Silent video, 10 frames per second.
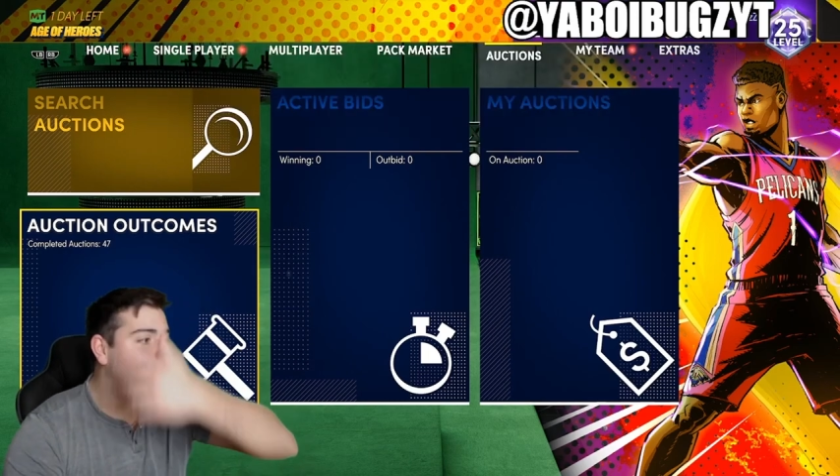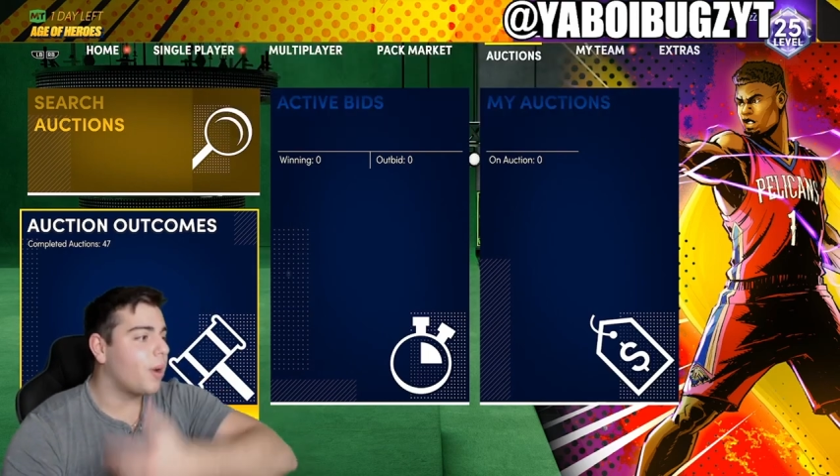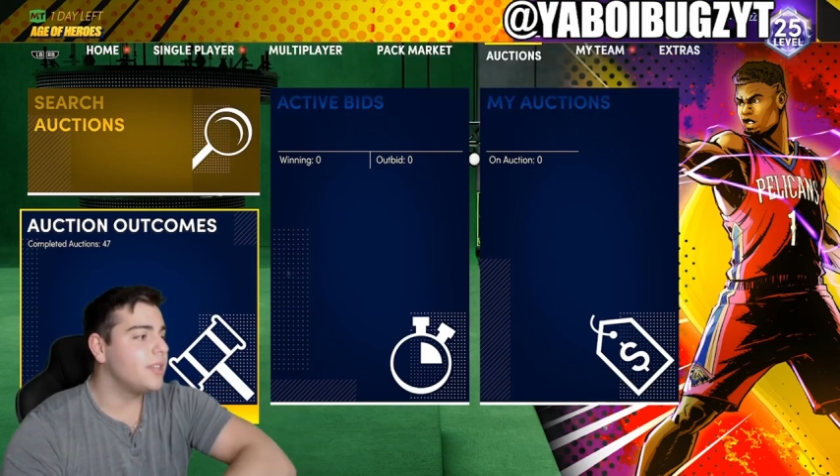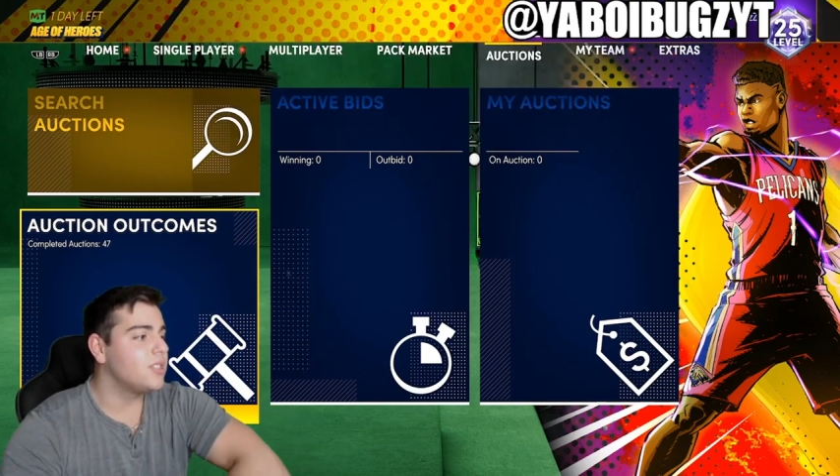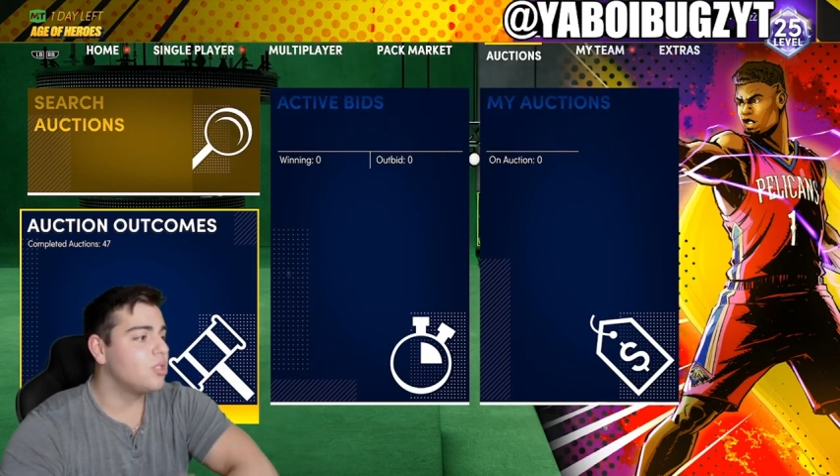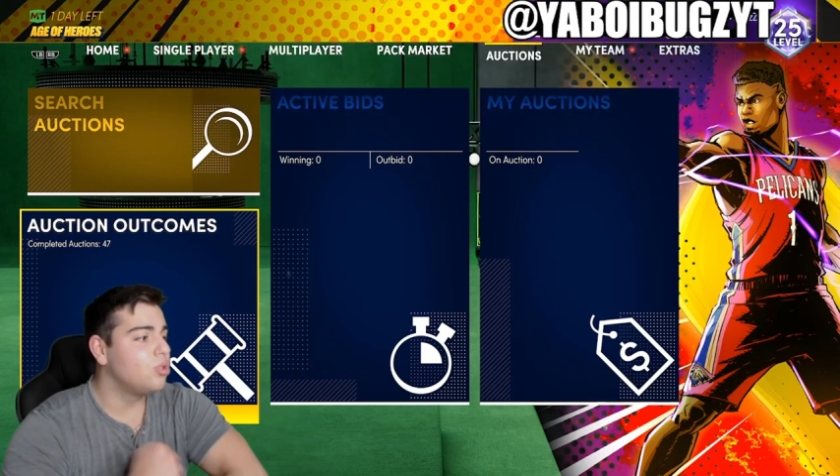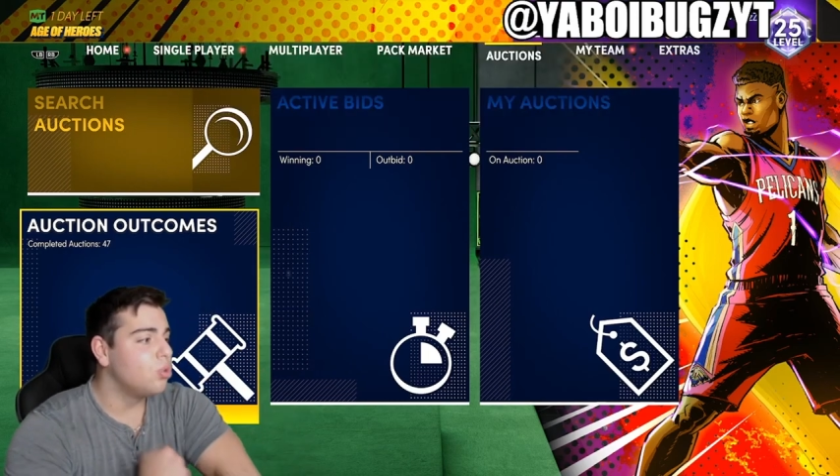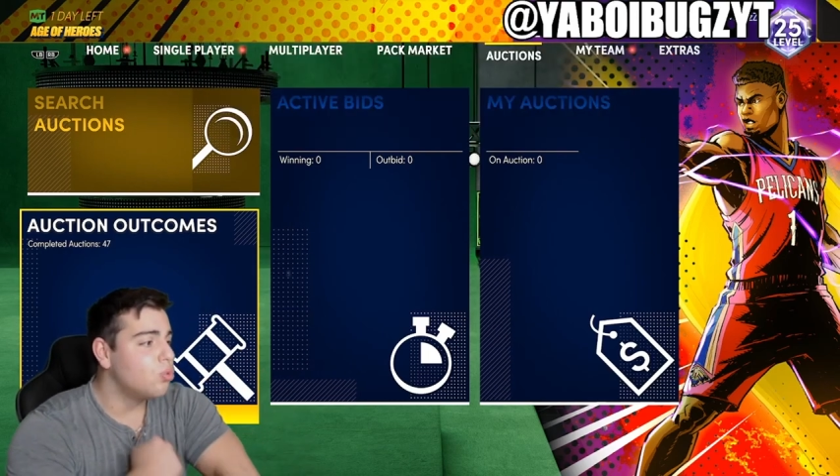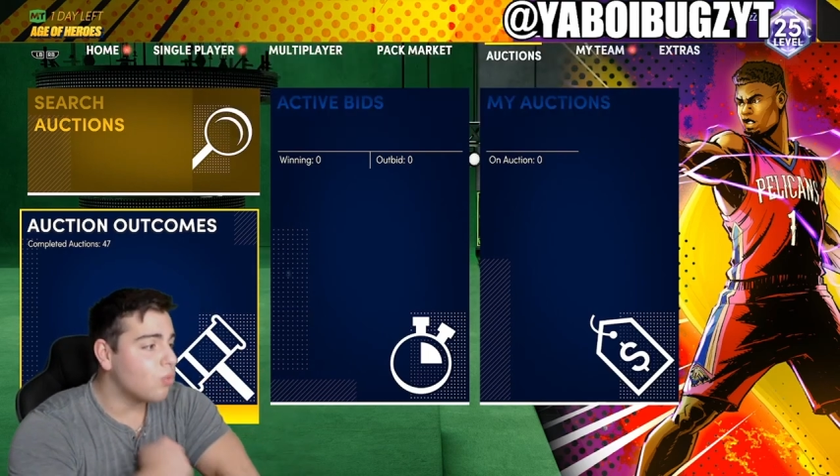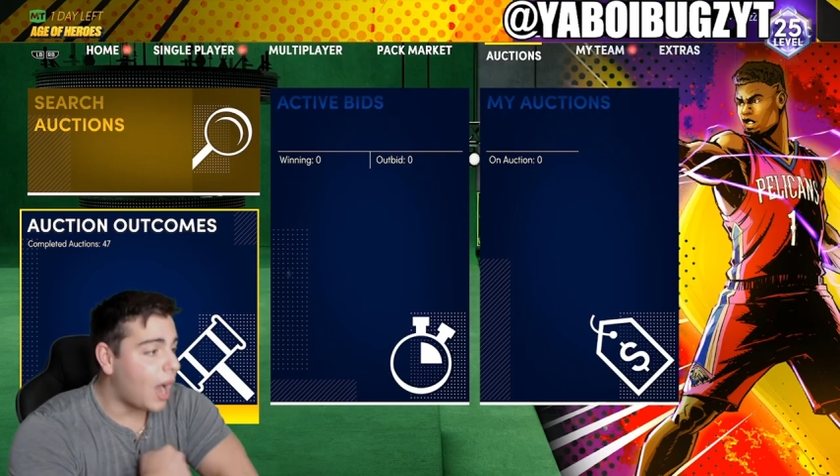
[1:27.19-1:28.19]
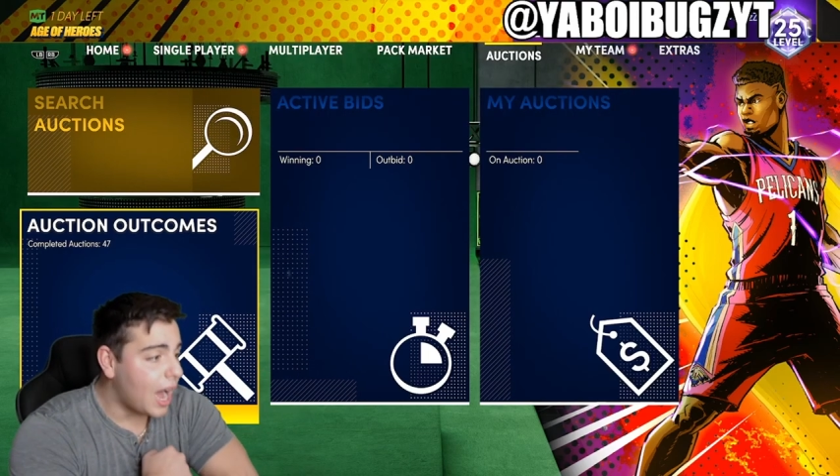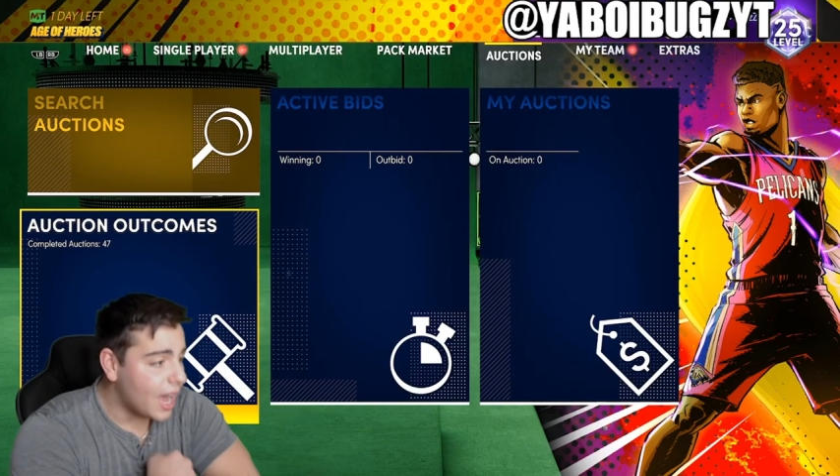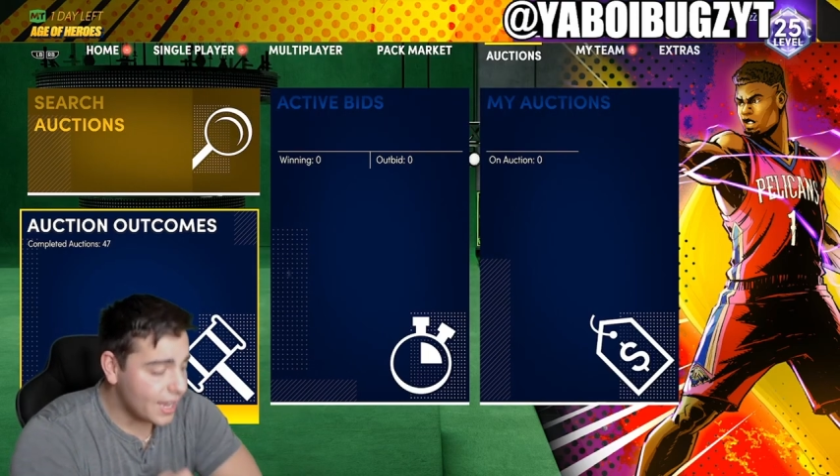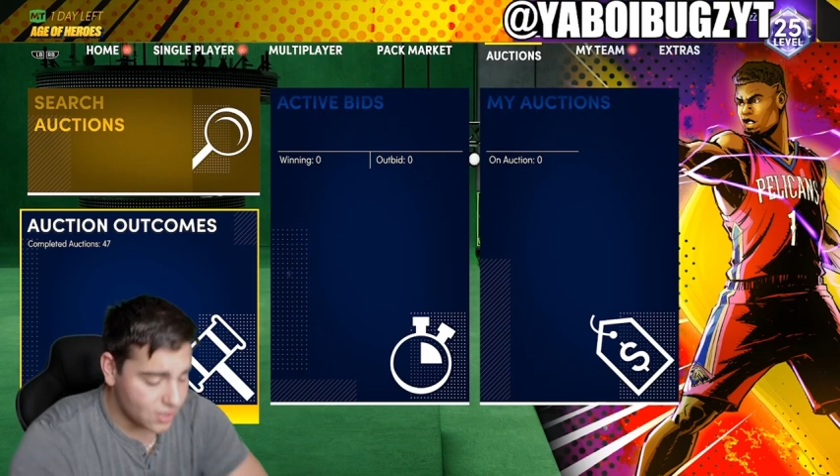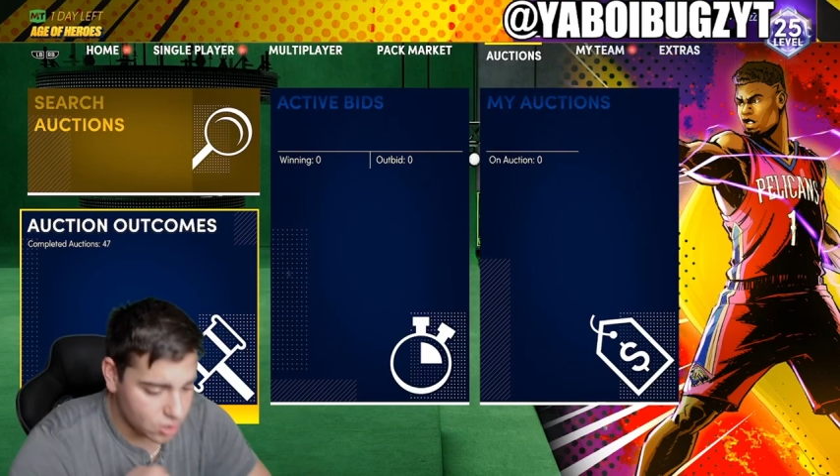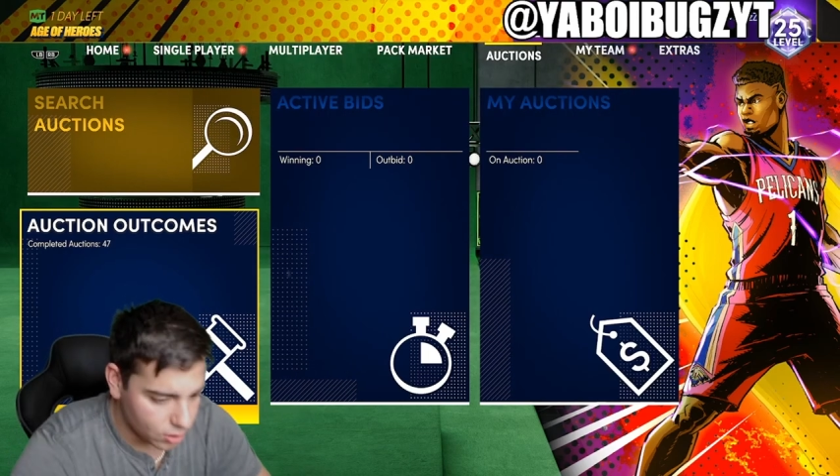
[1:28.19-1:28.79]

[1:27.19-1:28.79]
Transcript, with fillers: prices do rise.